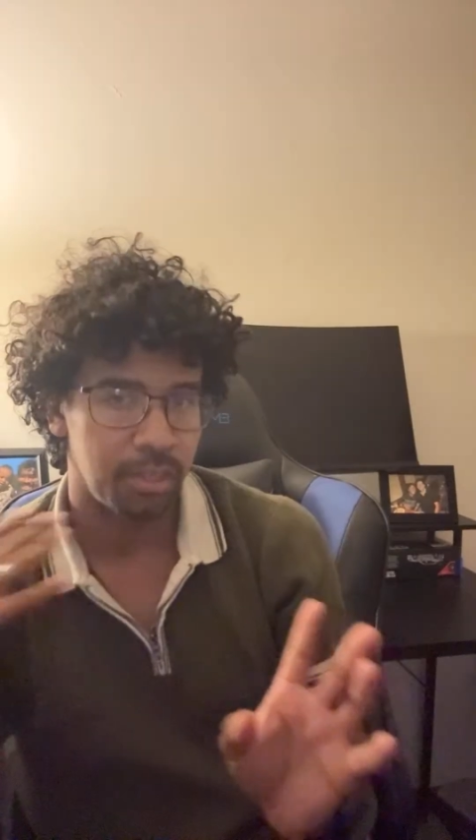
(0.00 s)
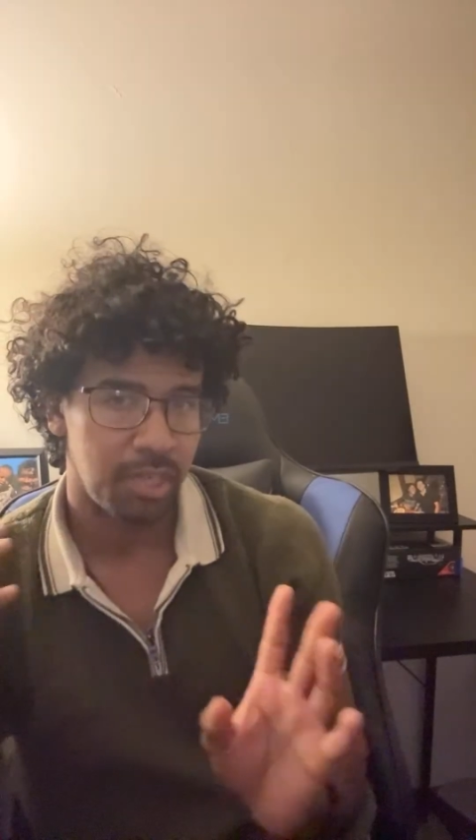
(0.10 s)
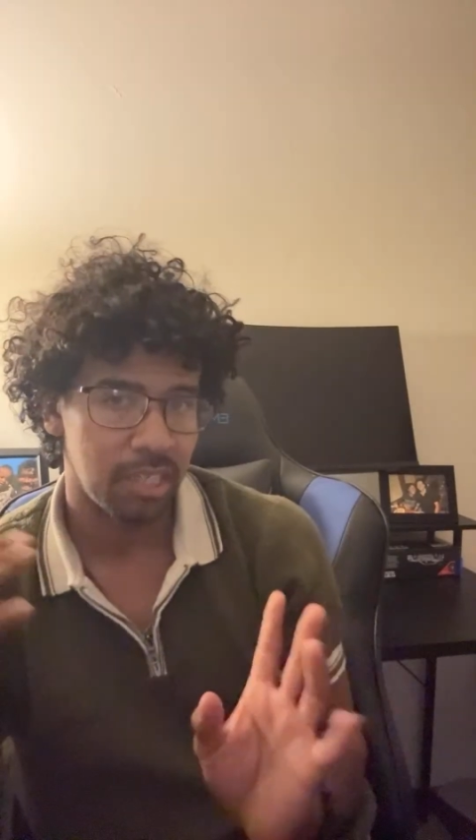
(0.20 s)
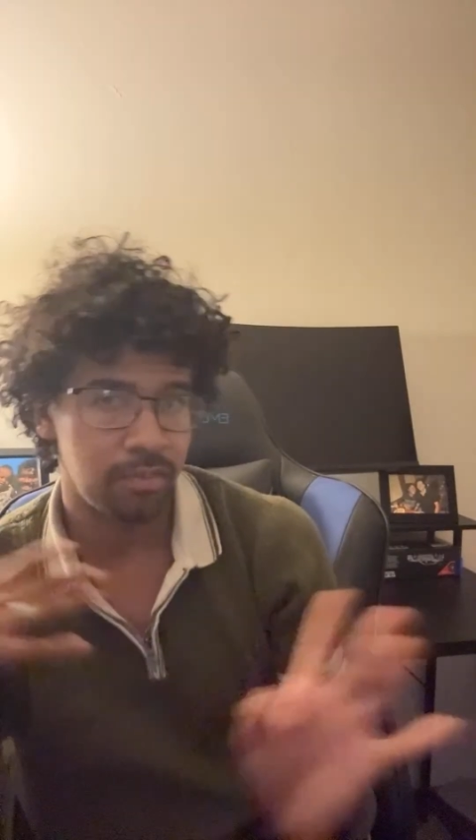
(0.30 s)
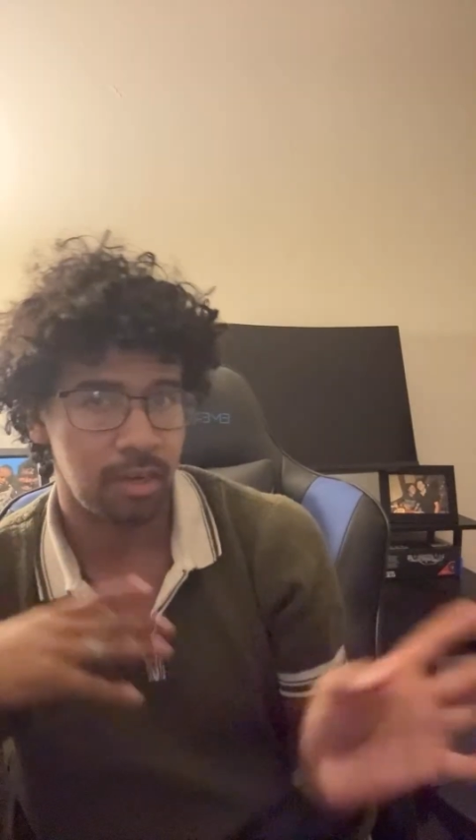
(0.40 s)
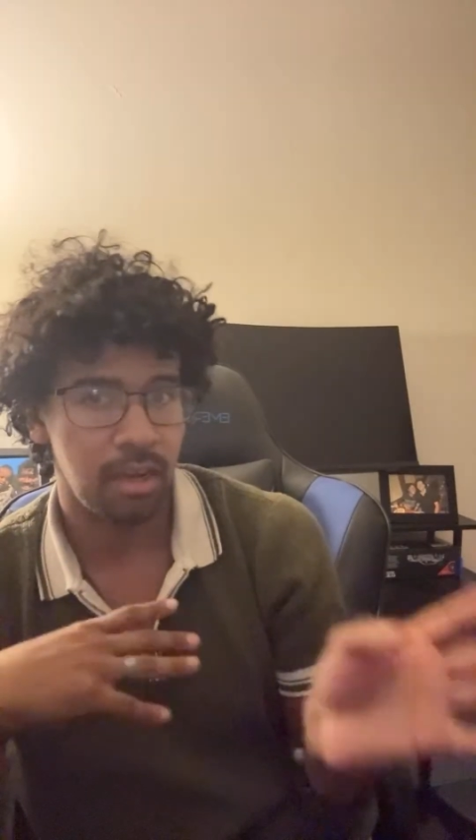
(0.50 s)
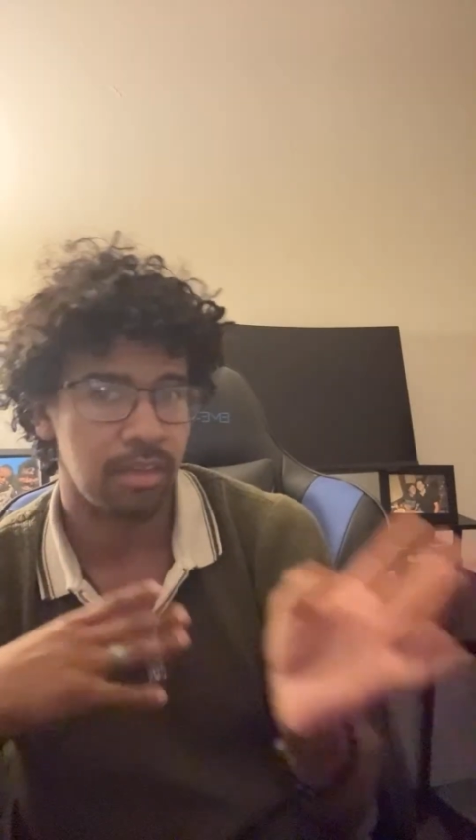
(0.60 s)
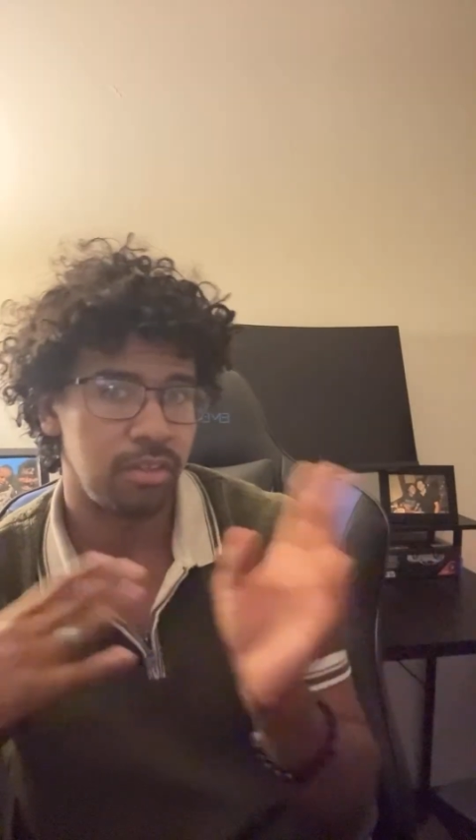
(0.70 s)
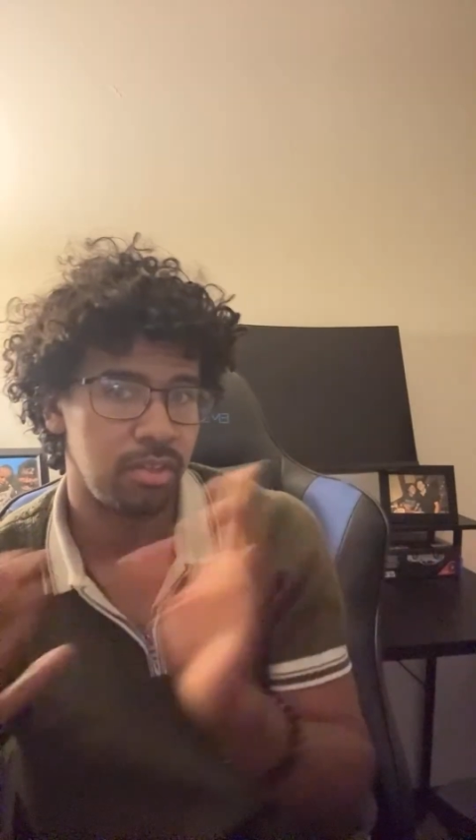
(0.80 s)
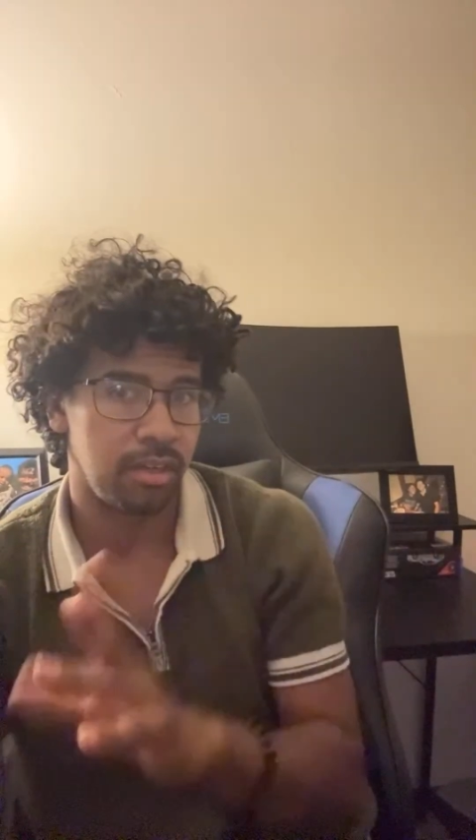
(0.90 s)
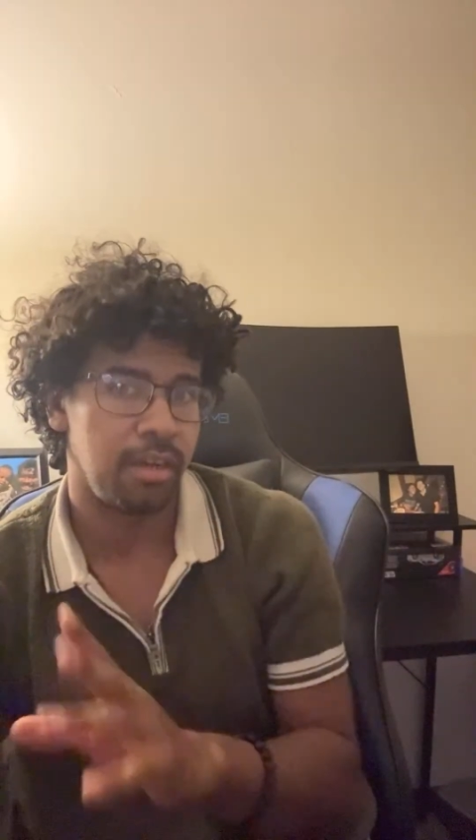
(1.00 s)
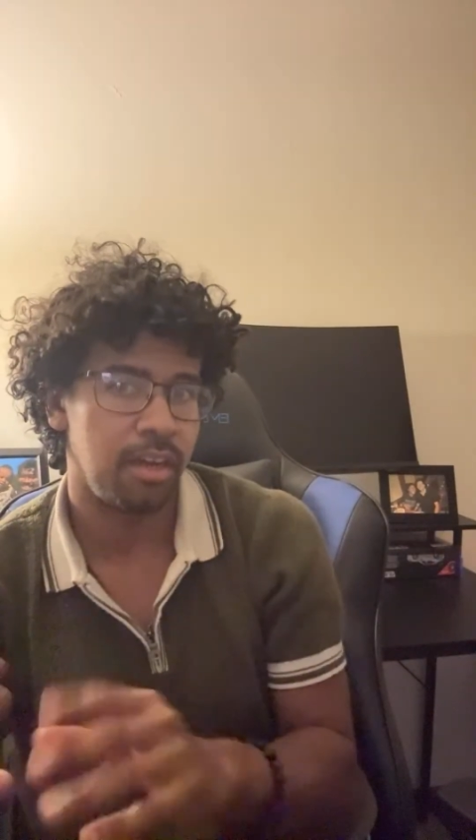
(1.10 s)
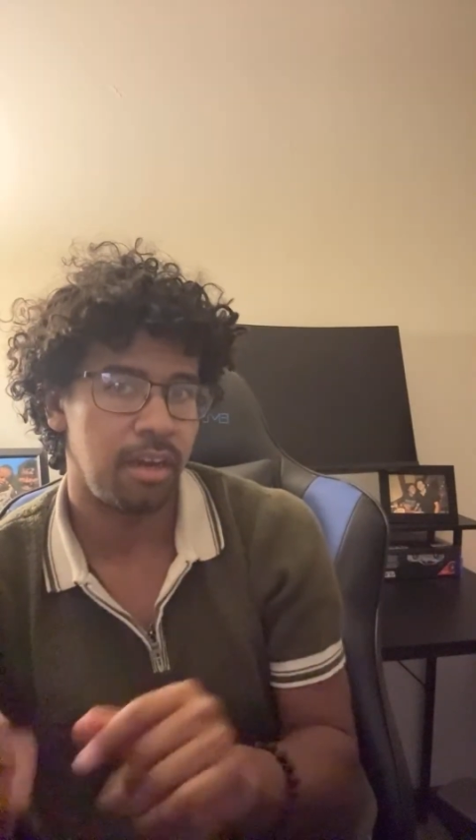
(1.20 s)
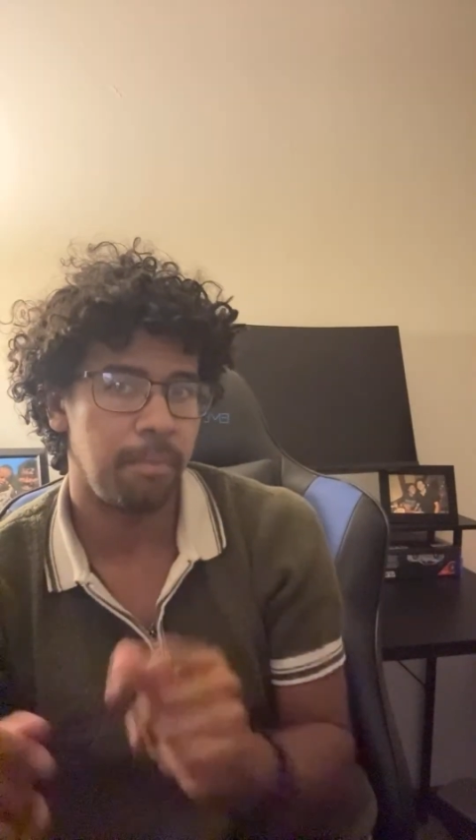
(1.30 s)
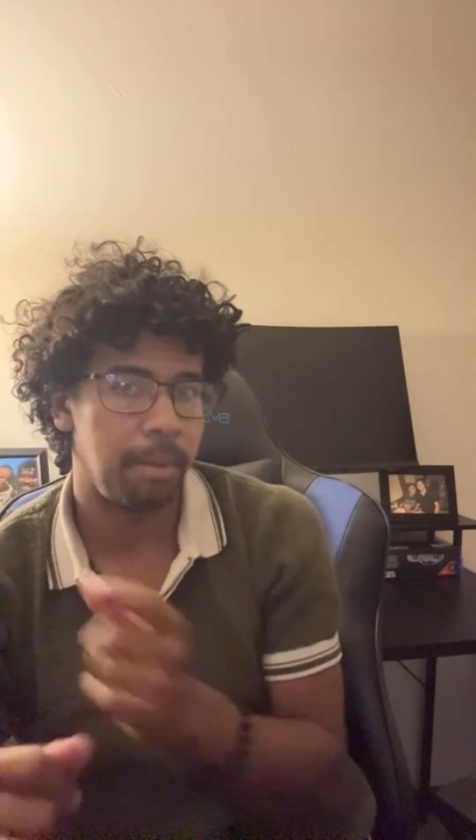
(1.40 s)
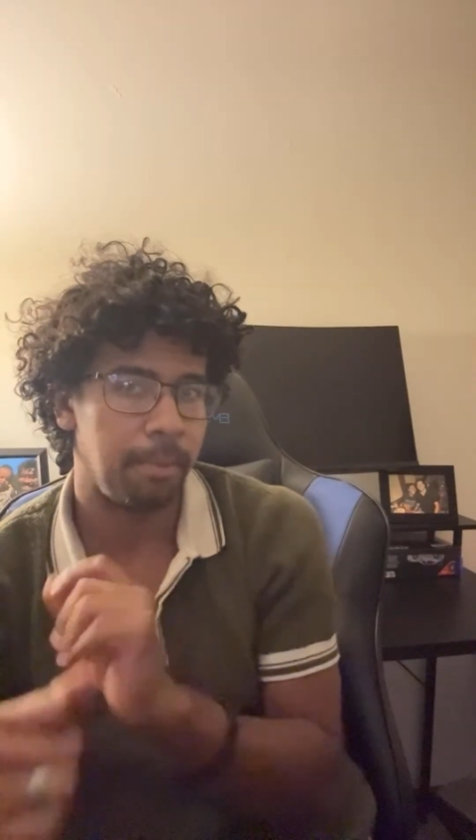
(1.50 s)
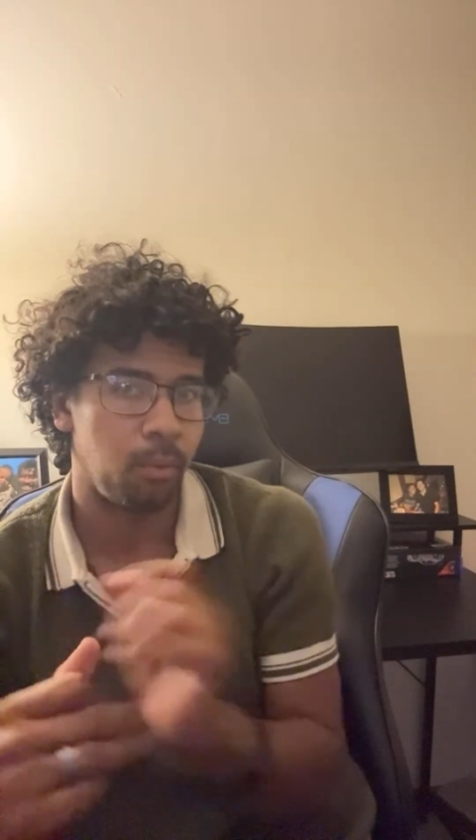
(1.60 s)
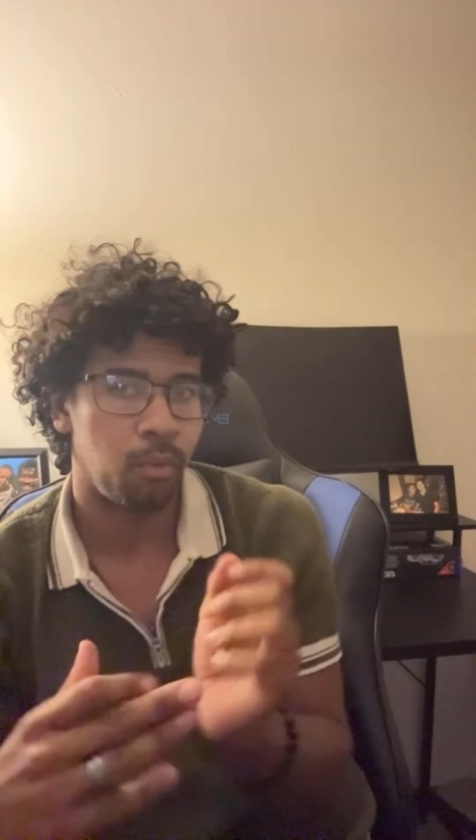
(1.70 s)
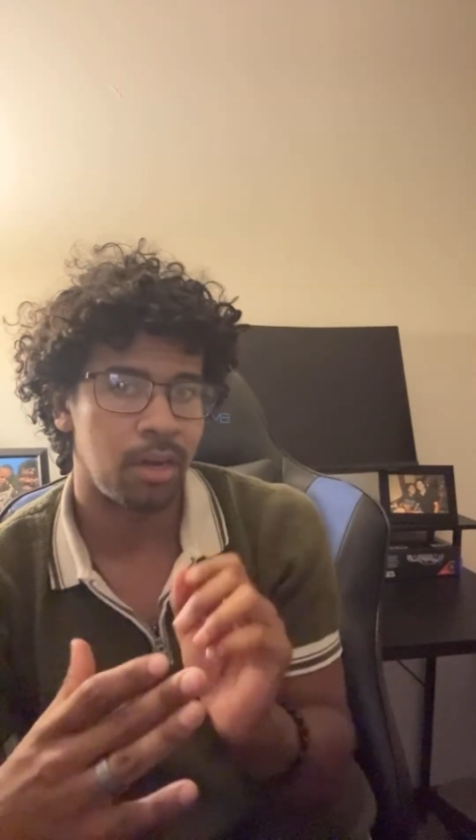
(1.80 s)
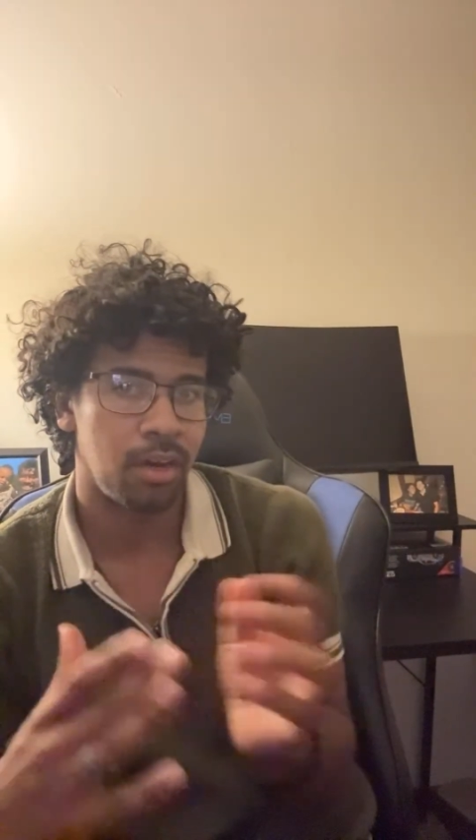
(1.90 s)
transfer it onto another, maybe
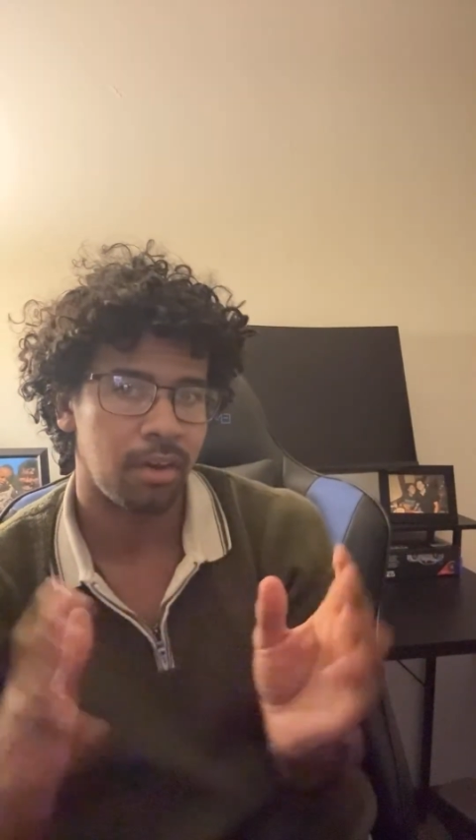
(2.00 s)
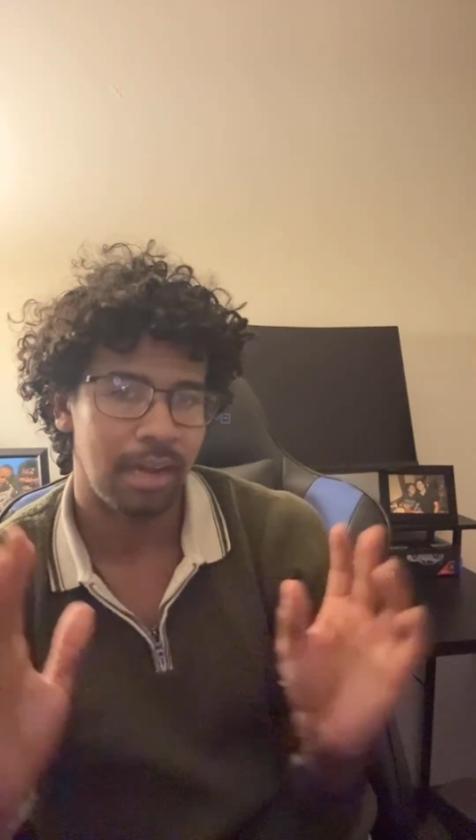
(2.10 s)
weld.